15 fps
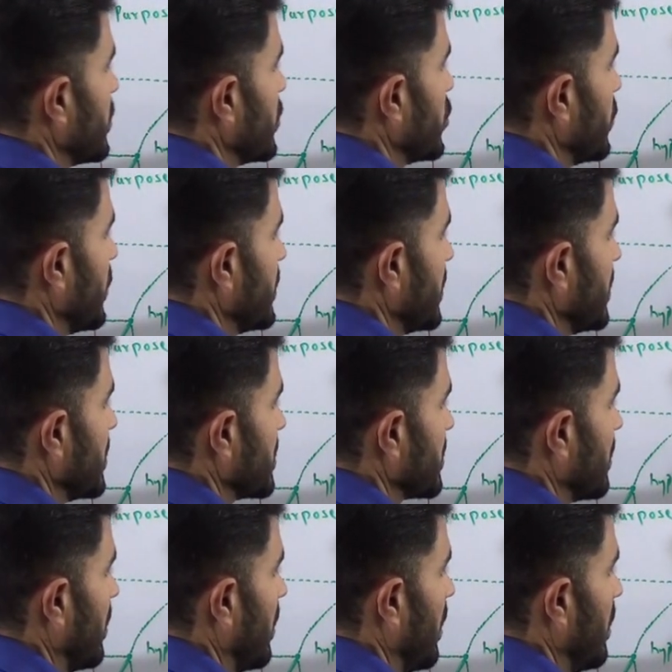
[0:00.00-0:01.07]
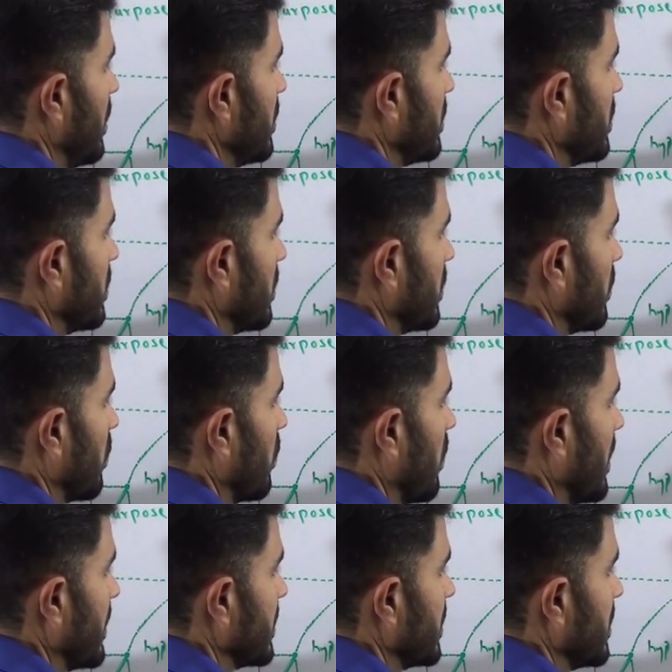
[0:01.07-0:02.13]
situation is called
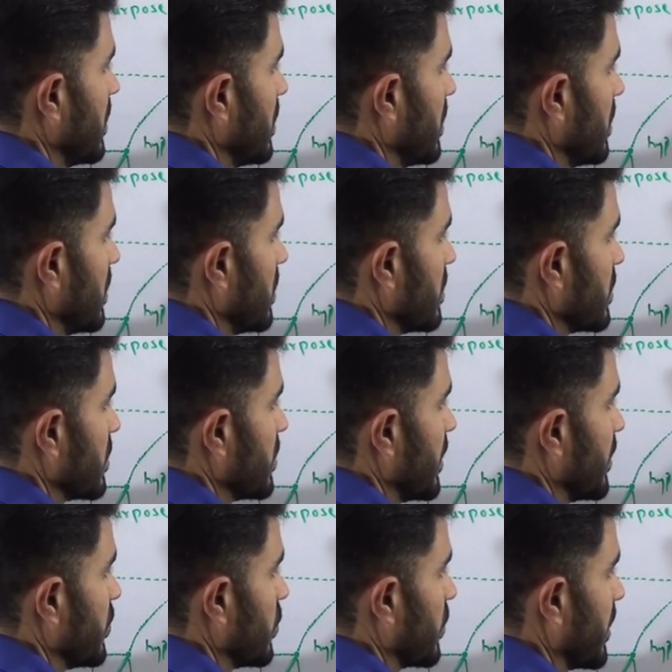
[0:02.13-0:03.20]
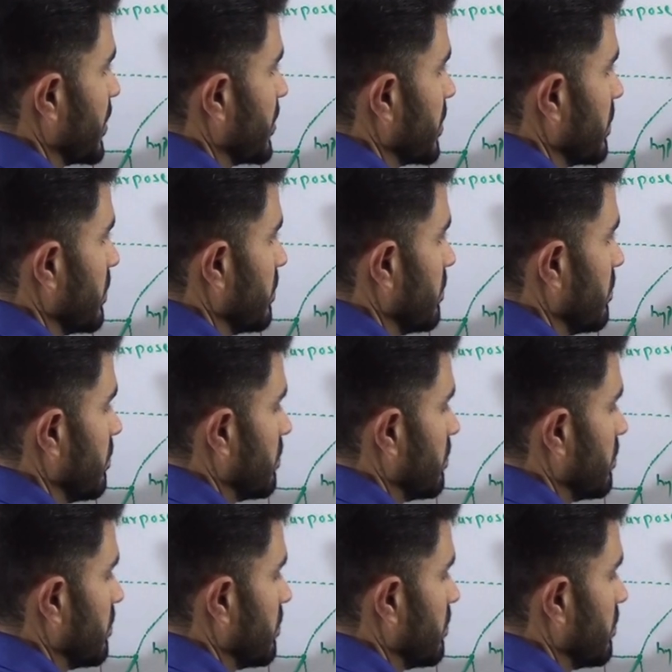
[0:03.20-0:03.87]
what? Saturation.